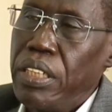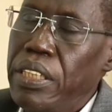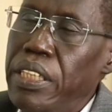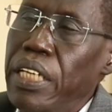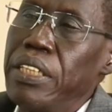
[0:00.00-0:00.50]

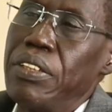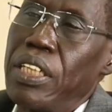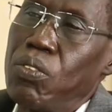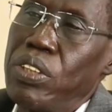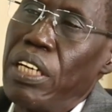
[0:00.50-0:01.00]
The change is
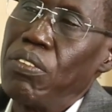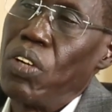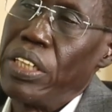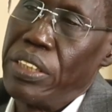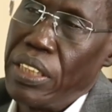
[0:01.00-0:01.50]
that we have
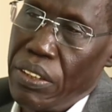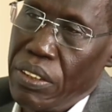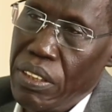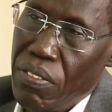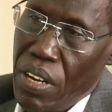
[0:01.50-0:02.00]
to
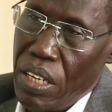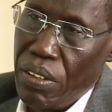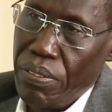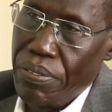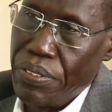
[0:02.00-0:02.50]
adjust the
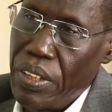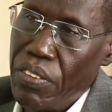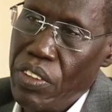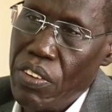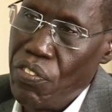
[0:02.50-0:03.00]
value,
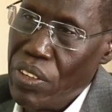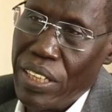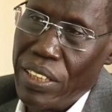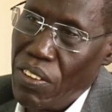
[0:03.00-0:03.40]
the figure.